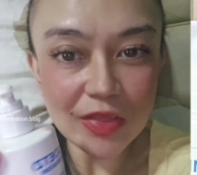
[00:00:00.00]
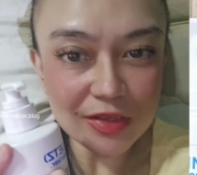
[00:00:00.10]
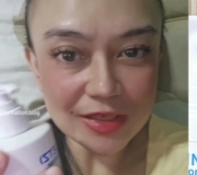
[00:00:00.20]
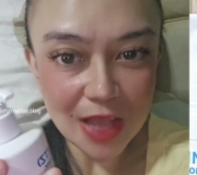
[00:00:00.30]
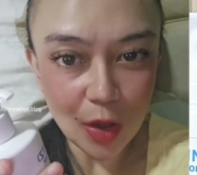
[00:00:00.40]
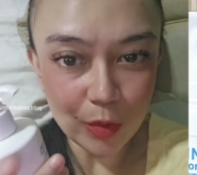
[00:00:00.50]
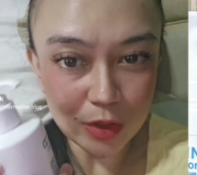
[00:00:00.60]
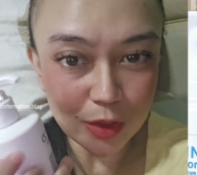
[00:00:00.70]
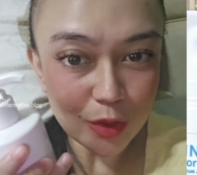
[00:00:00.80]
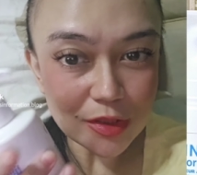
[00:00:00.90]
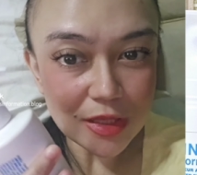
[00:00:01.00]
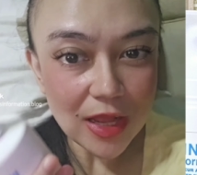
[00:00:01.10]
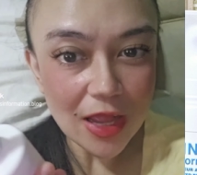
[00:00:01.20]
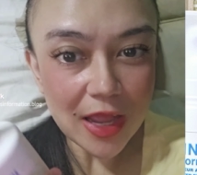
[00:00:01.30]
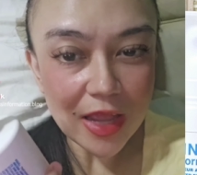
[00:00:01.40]
This is how it looks
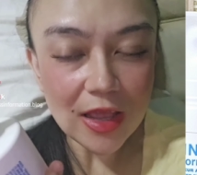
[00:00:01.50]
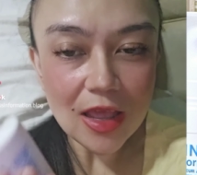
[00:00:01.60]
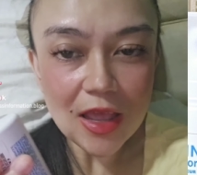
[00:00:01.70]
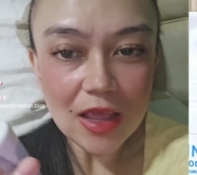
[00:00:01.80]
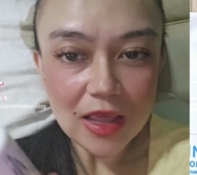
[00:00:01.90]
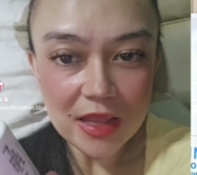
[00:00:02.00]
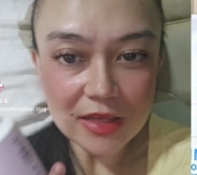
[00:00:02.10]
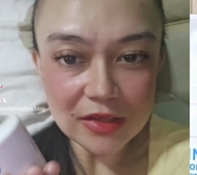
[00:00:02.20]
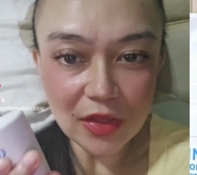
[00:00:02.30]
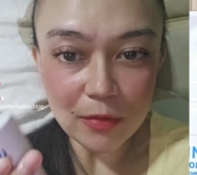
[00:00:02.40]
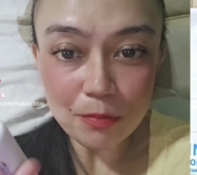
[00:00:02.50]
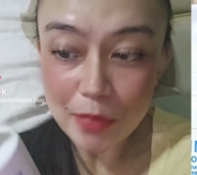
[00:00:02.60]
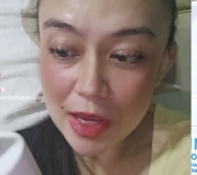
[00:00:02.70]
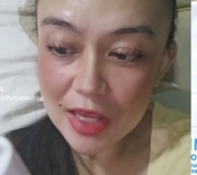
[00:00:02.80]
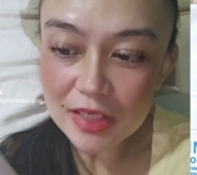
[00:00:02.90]
like. It is their
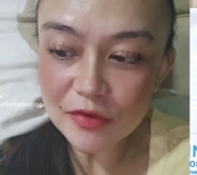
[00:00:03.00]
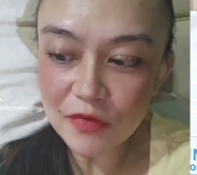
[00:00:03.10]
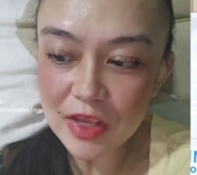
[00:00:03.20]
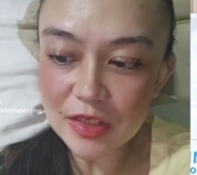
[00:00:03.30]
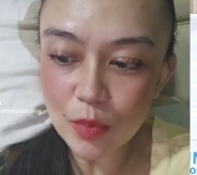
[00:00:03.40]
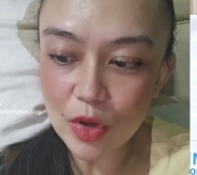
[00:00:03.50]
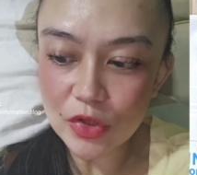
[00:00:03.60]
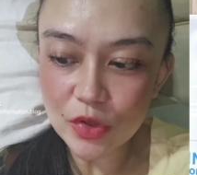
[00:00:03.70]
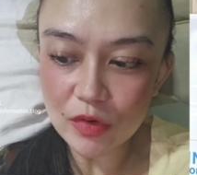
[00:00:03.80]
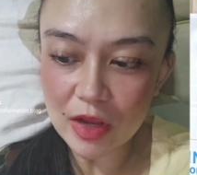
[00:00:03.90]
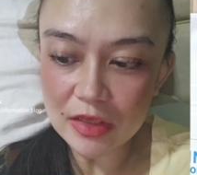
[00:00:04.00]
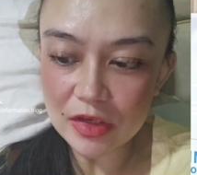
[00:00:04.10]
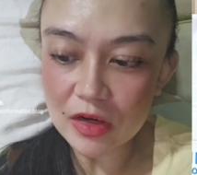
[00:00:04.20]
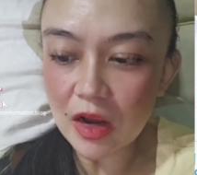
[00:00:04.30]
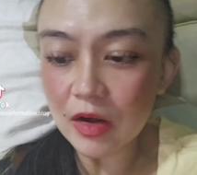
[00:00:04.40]
biggest face
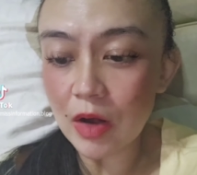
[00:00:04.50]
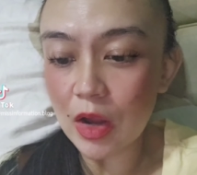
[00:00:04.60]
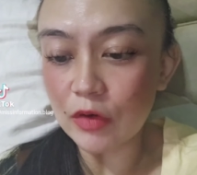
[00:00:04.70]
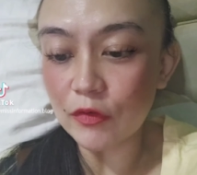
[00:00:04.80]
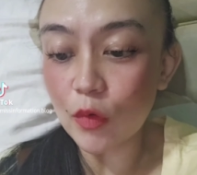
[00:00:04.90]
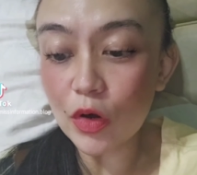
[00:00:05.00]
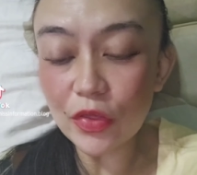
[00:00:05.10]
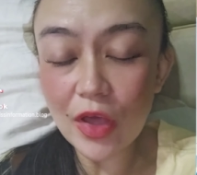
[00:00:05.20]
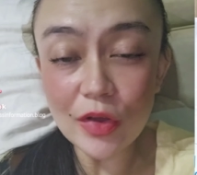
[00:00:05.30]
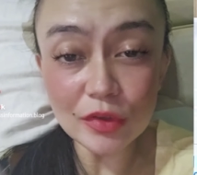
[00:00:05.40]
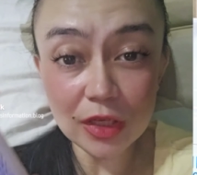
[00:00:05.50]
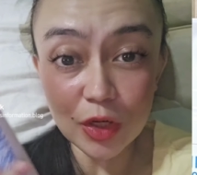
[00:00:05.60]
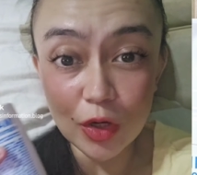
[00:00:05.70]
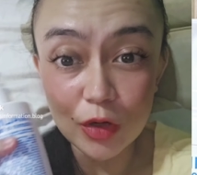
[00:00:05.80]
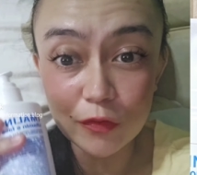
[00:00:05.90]
moisturizer around
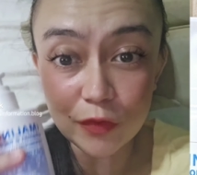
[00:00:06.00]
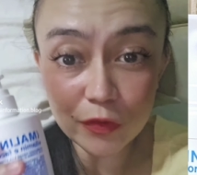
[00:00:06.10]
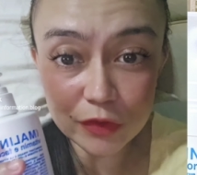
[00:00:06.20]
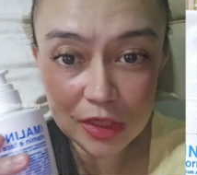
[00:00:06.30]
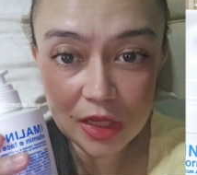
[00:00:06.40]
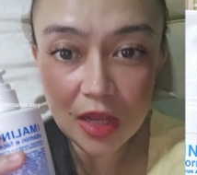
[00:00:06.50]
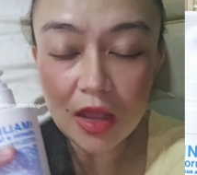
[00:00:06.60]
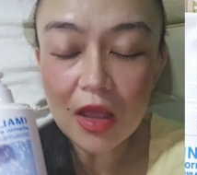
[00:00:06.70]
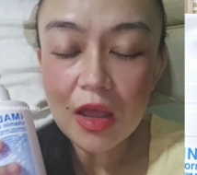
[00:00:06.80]
4,850